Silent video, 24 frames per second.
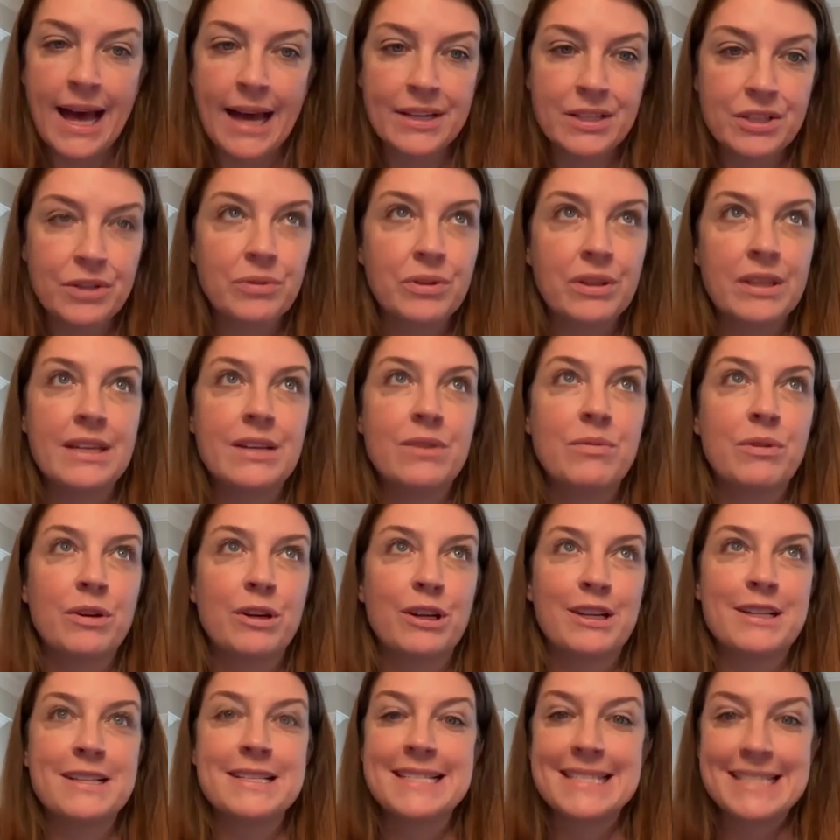I don't think we're
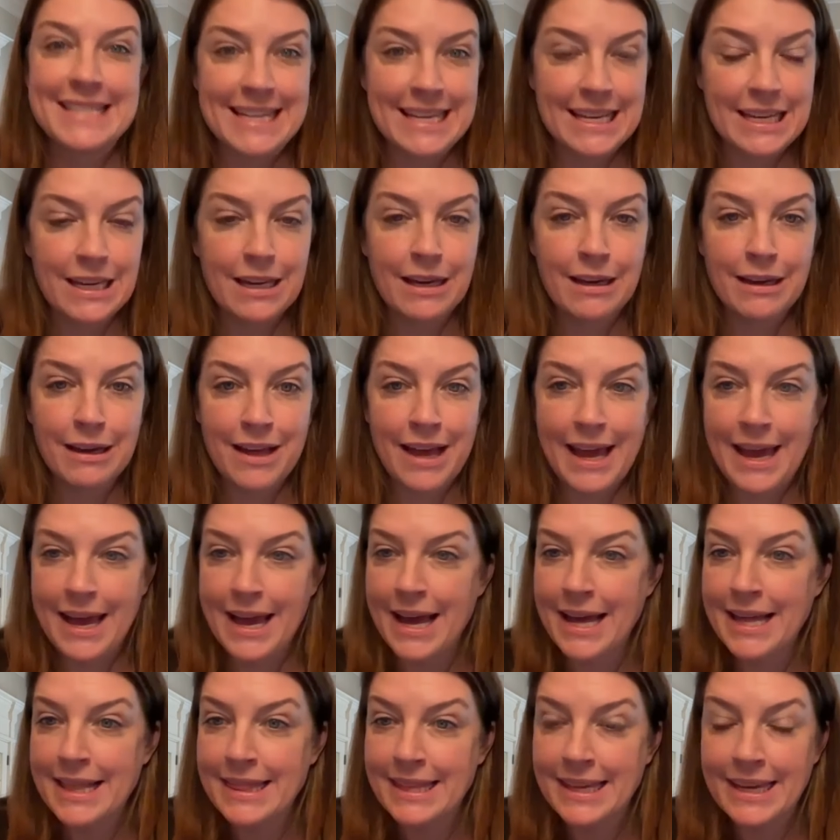going to see
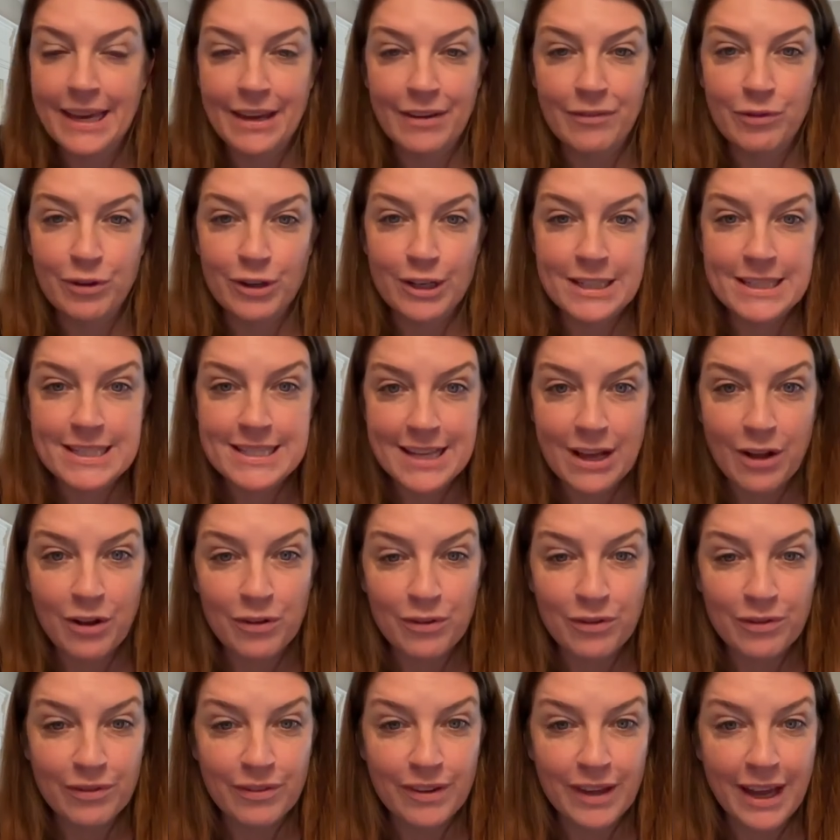AI thinking for
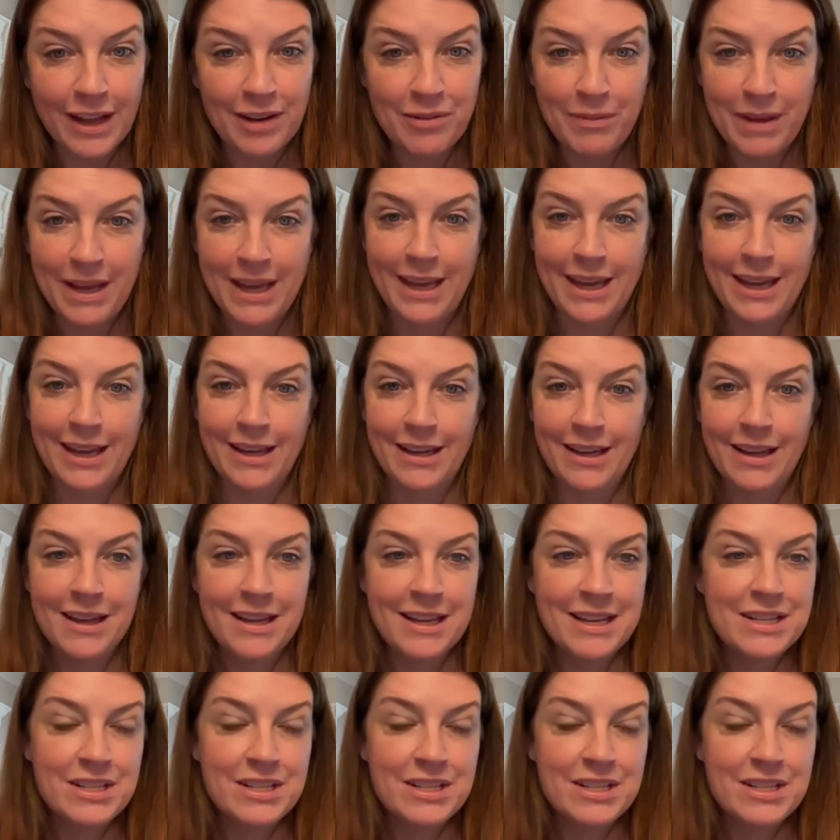itself and making